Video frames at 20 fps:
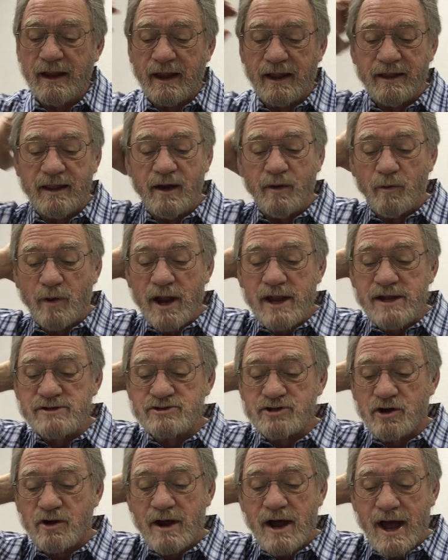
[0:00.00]
And they
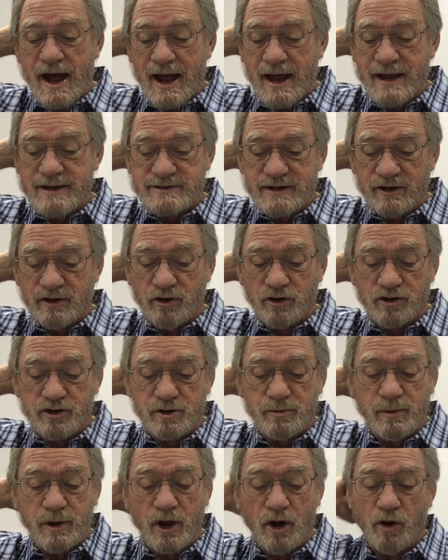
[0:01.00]
raised their eyes and
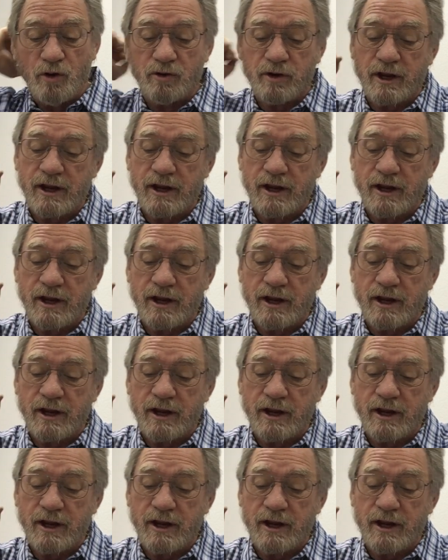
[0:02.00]
looked, and behold,